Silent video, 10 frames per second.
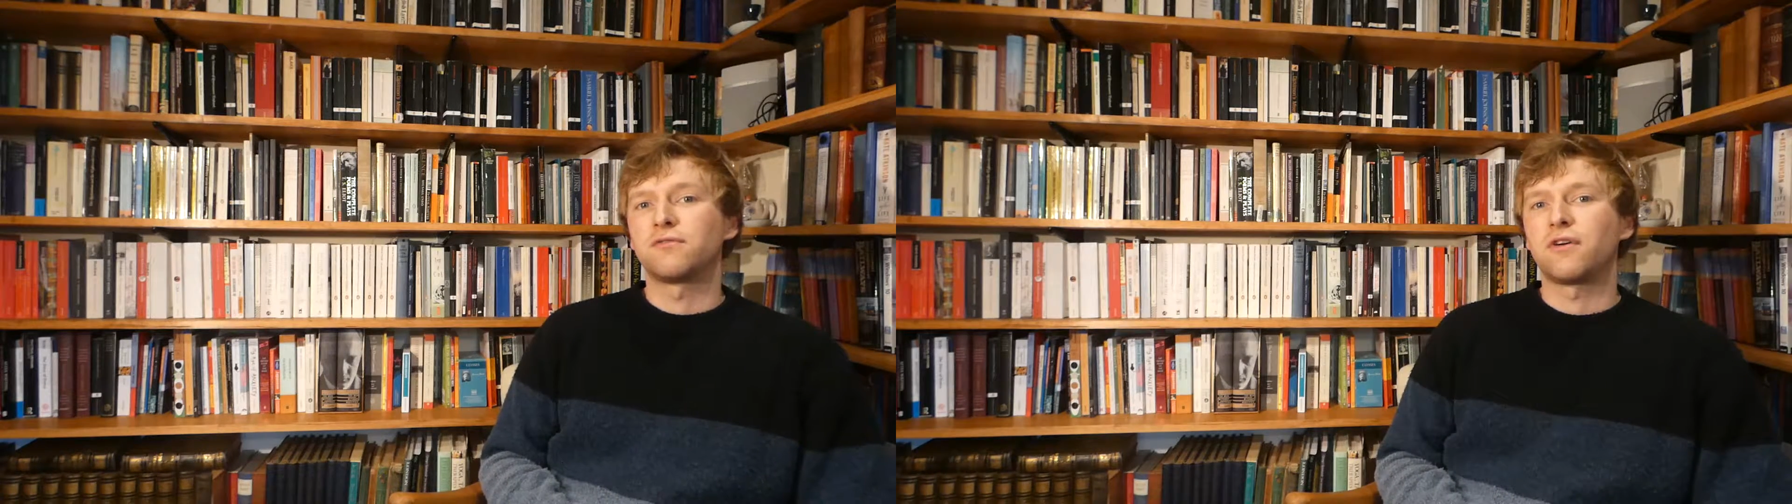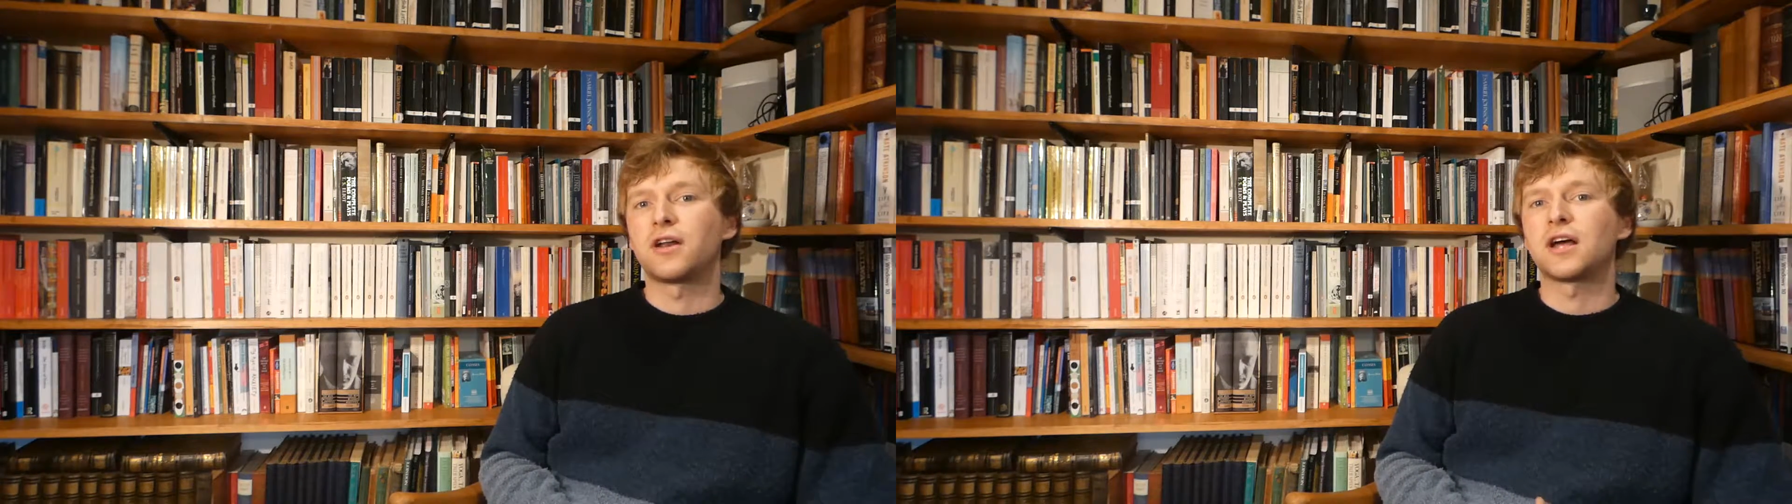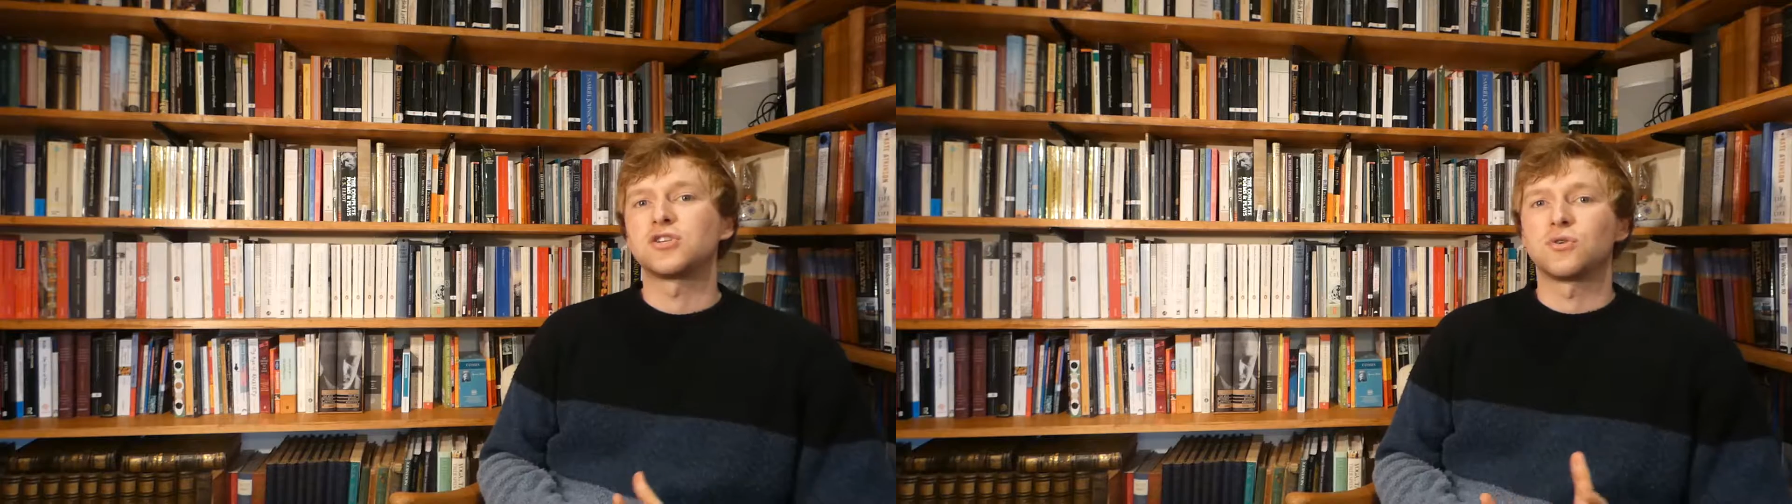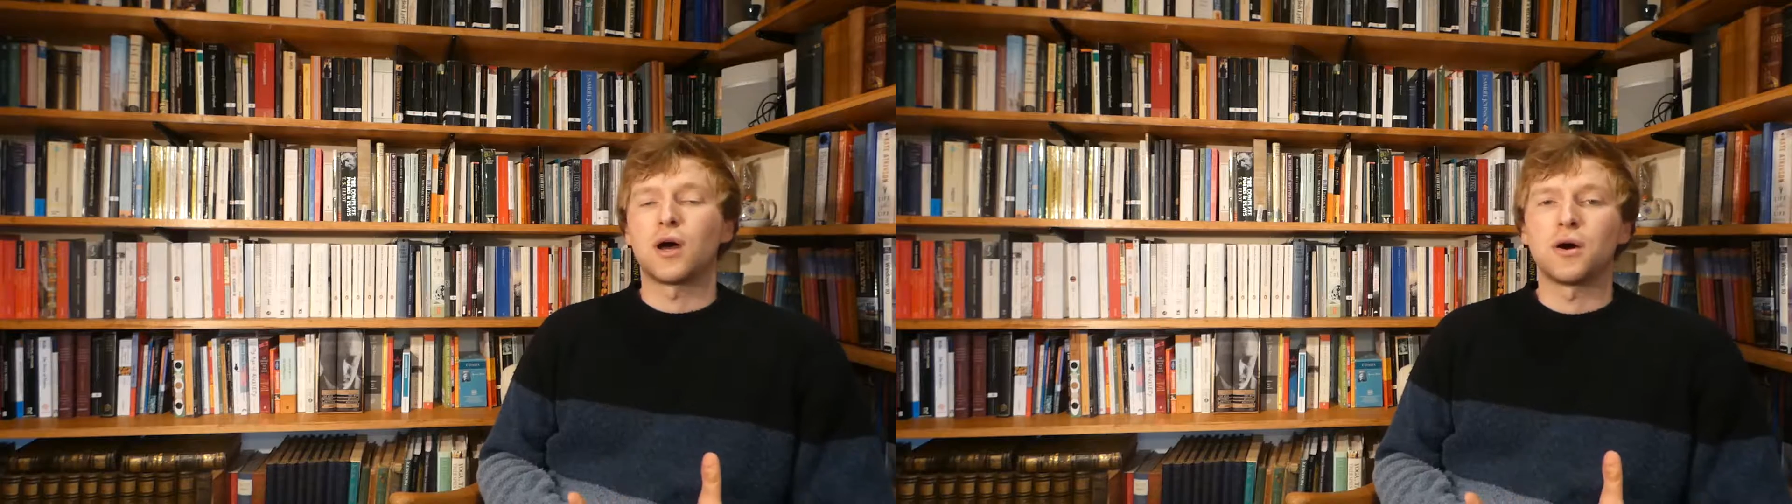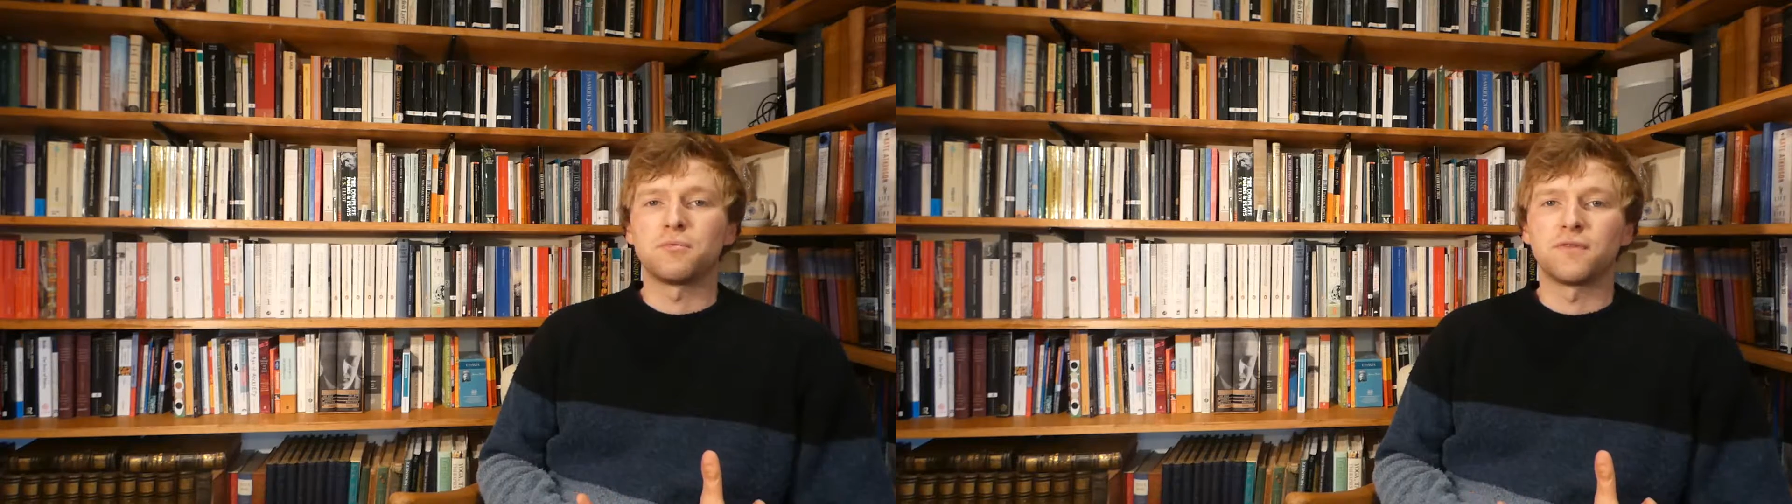financial
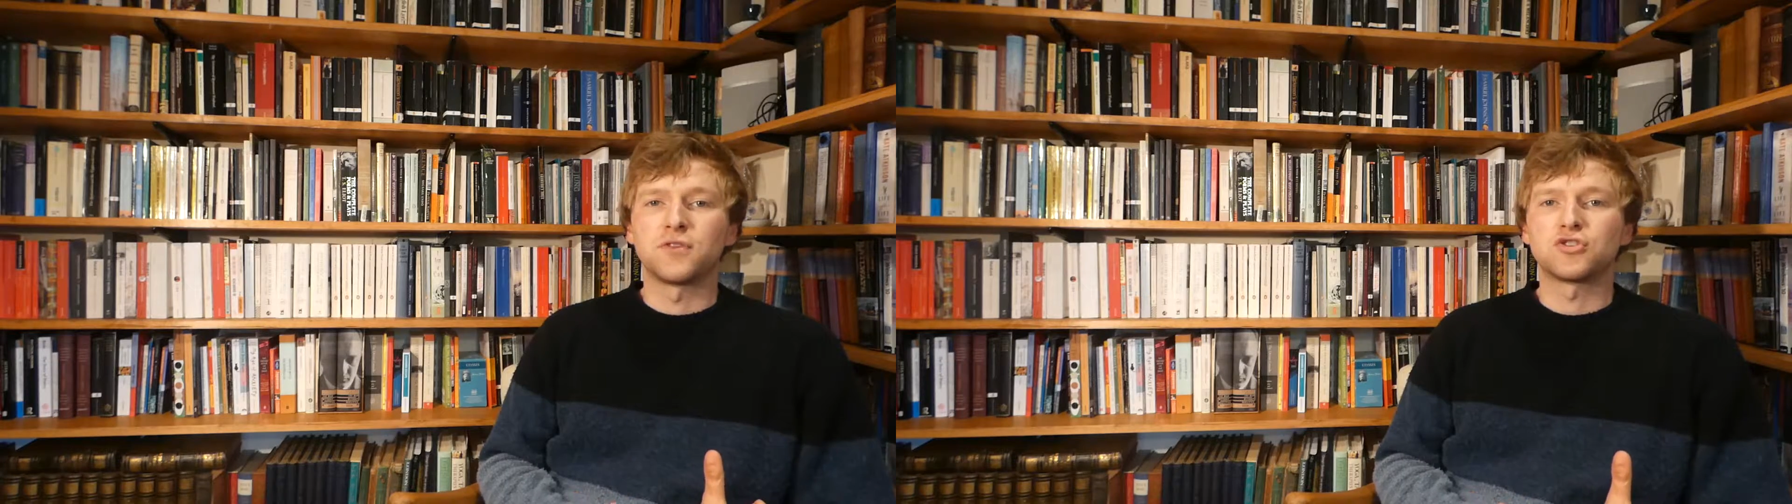help with the